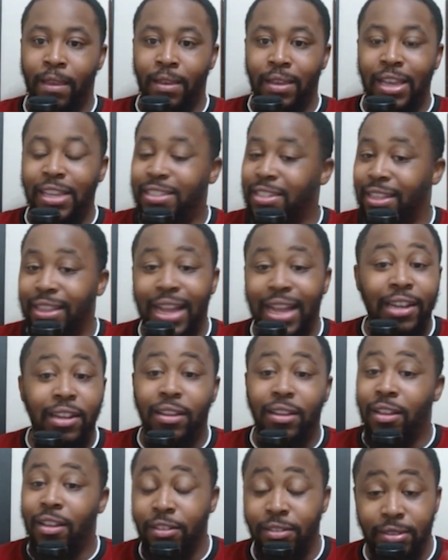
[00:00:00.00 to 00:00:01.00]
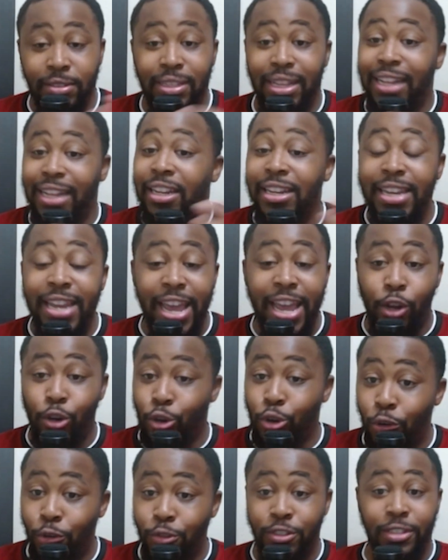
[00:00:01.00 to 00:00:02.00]
It's a lot of
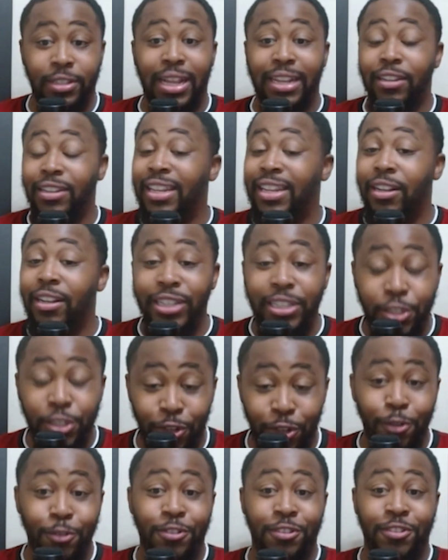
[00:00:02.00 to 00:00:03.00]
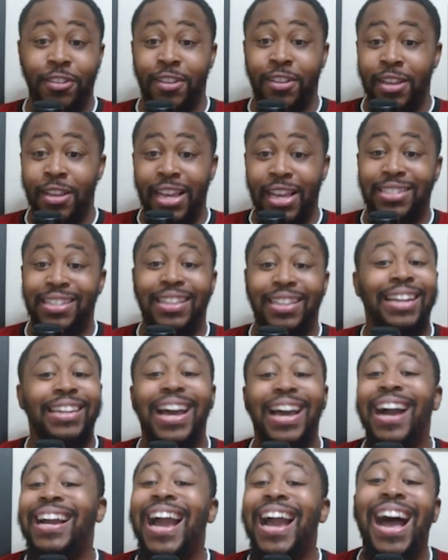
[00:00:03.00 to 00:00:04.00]
negros and a lot of negritos. It's a lot of
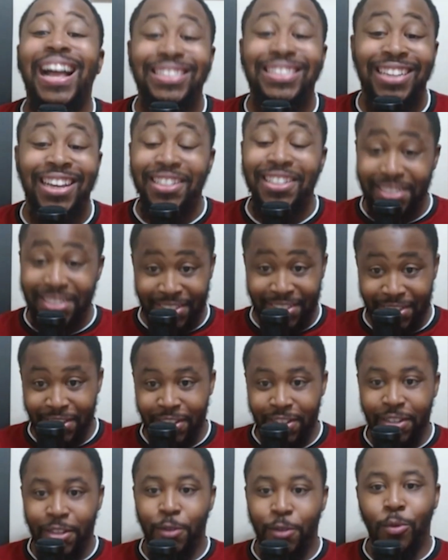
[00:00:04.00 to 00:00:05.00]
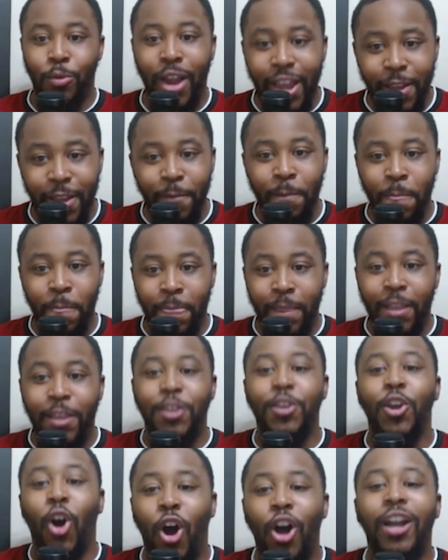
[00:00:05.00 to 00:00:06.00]
acatas, right?
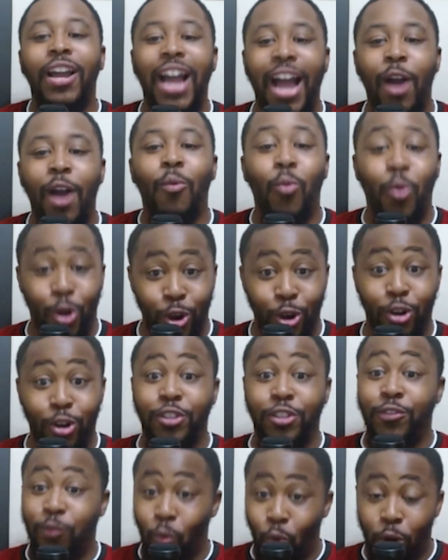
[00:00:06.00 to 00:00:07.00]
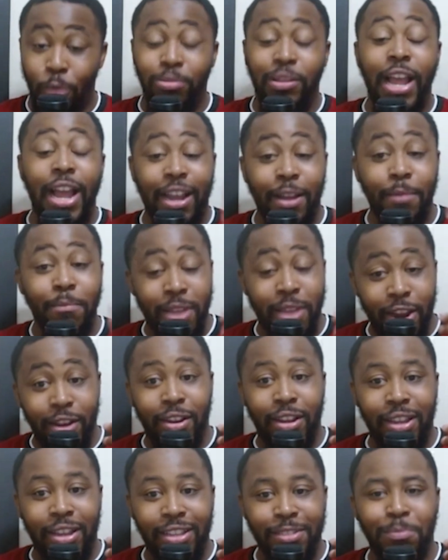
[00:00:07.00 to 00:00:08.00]
Y'all got words for black
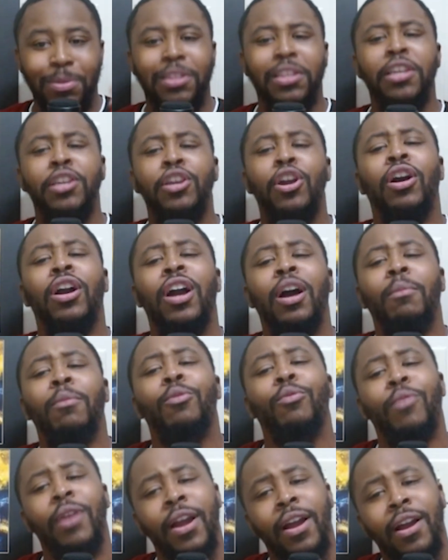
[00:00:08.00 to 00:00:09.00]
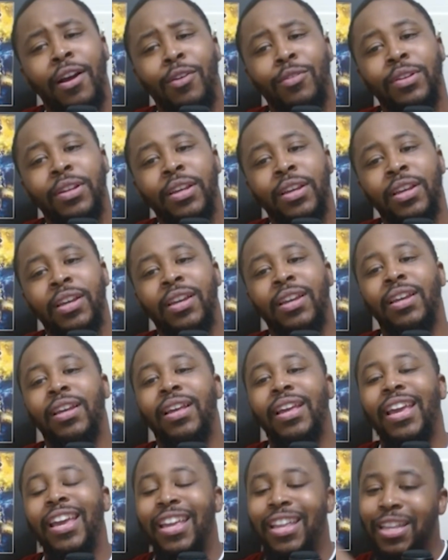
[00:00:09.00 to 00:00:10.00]
Americans, but then y'all come around
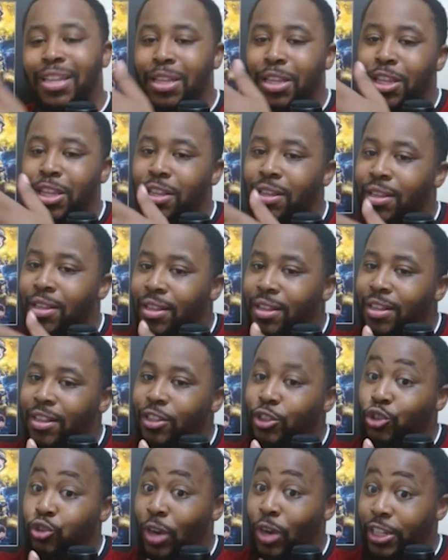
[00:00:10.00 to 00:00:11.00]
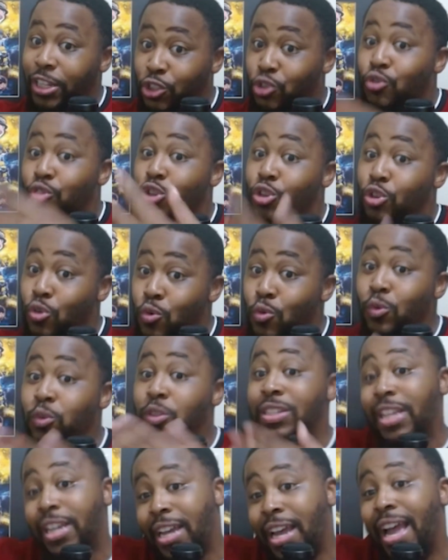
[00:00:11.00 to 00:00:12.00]
and try to use
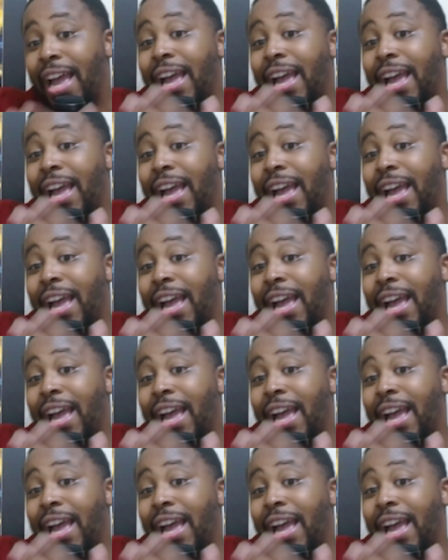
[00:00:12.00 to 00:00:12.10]
nigga